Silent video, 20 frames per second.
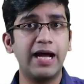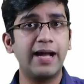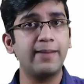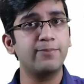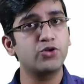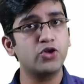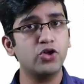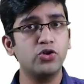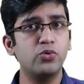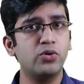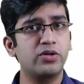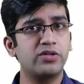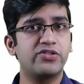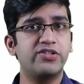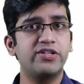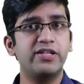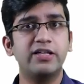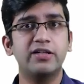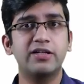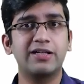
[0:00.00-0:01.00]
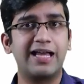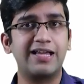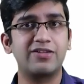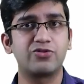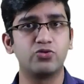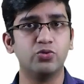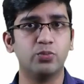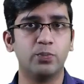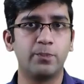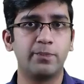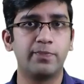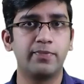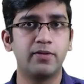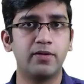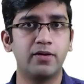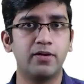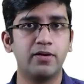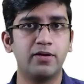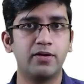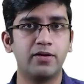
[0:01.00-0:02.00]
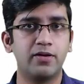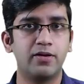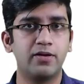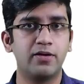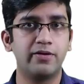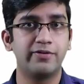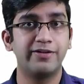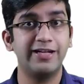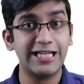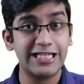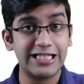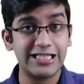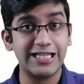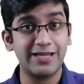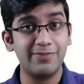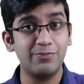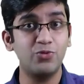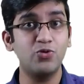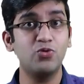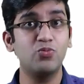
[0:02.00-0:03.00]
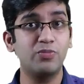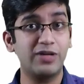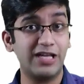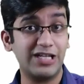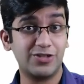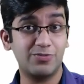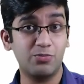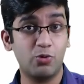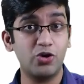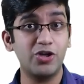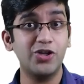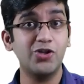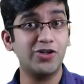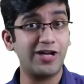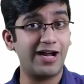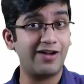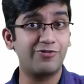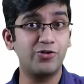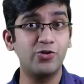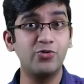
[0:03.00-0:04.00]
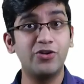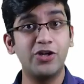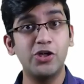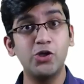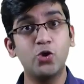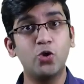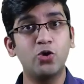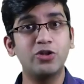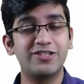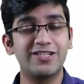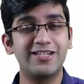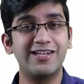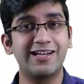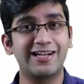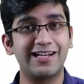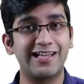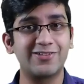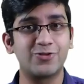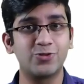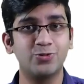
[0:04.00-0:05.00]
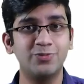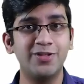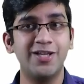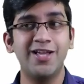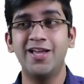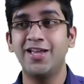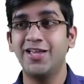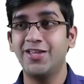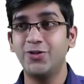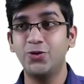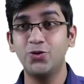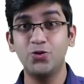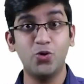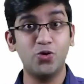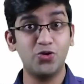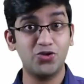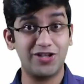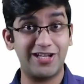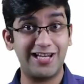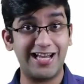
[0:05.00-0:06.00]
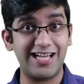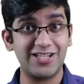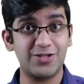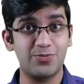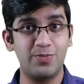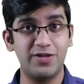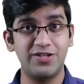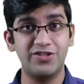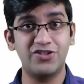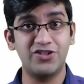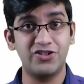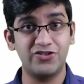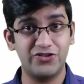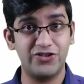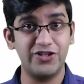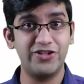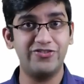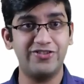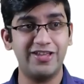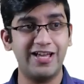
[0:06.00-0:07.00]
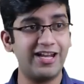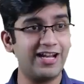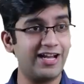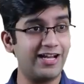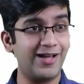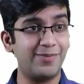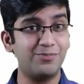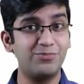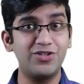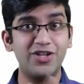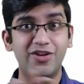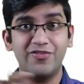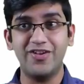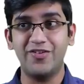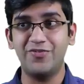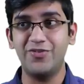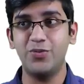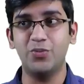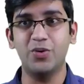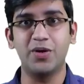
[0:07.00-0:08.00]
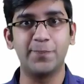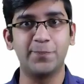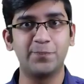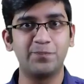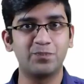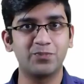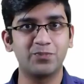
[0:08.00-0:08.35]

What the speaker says: I'm sure you are sitting in a classroom. Next morning or afternoon, when you go and sit in a classroom, you go to the last bench, sit there and observe everyone.